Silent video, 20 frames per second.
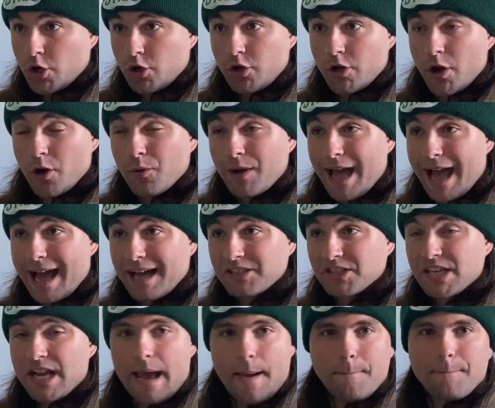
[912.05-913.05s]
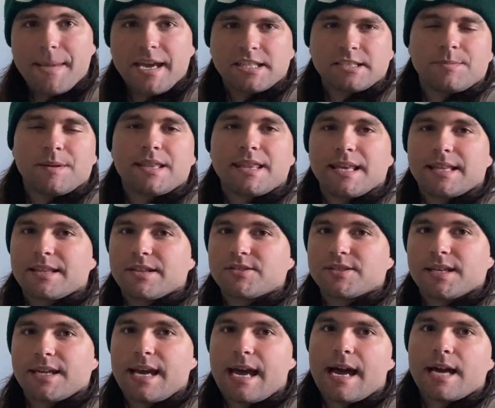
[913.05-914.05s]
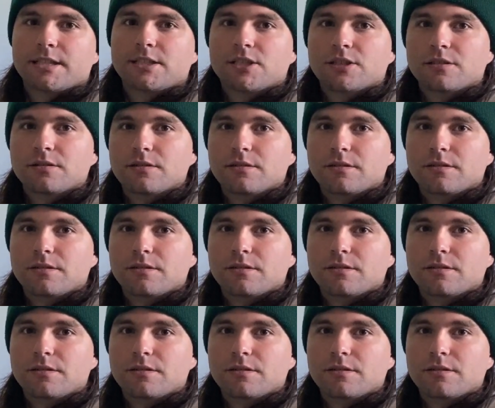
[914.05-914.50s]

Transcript: No catch. Makes me think there's a catch.